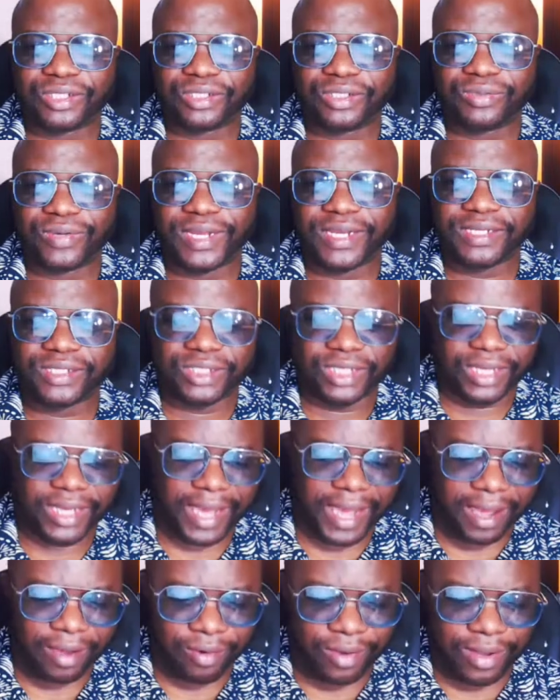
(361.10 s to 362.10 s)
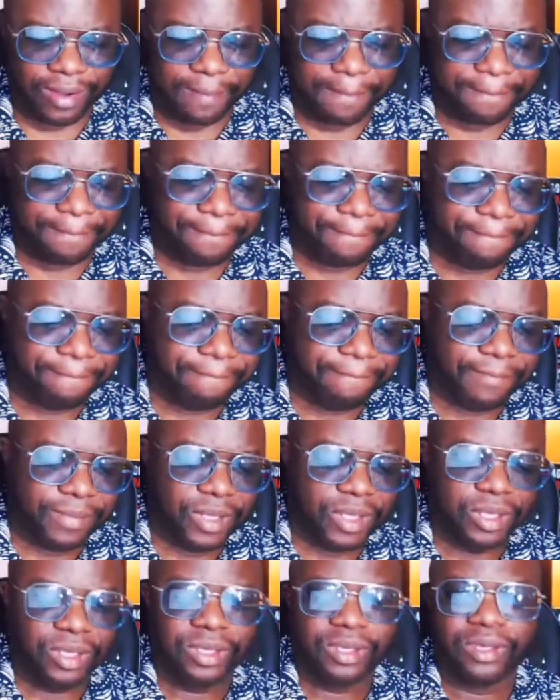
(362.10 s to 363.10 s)
to an Ishikawa,
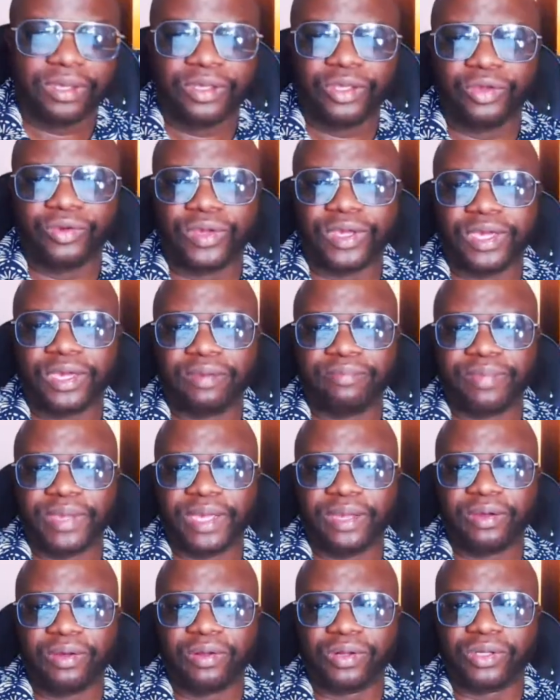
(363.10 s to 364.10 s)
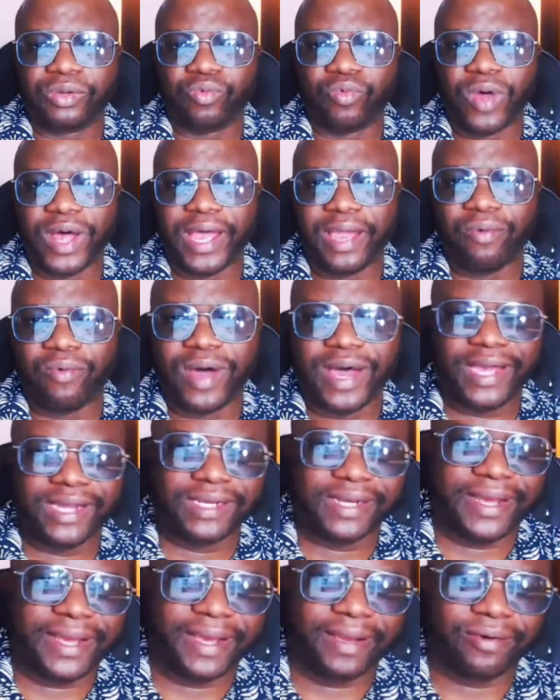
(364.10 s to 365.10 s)
you'll hear it being called a YY
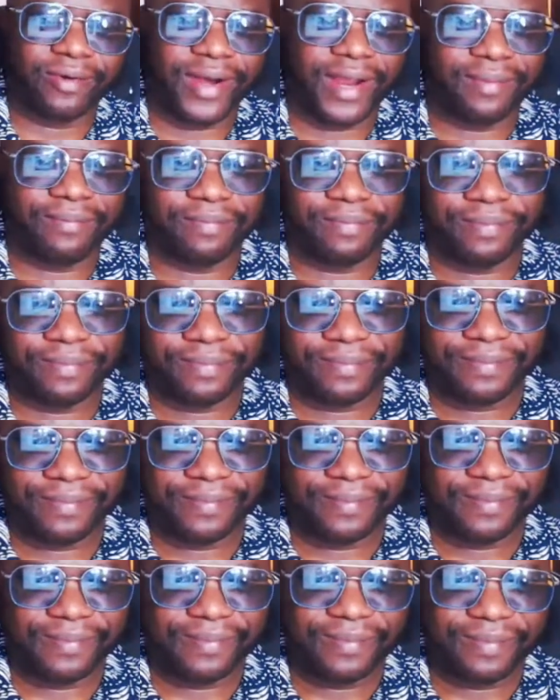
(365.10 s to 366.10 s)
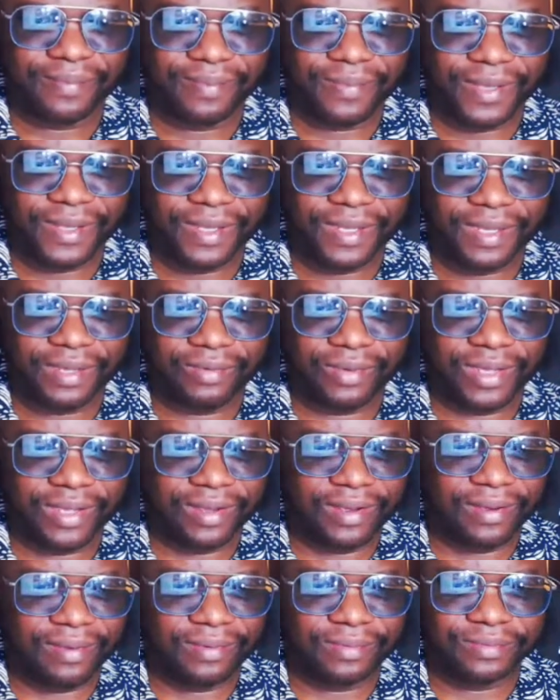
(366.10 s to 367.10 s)
diagram. Here we go.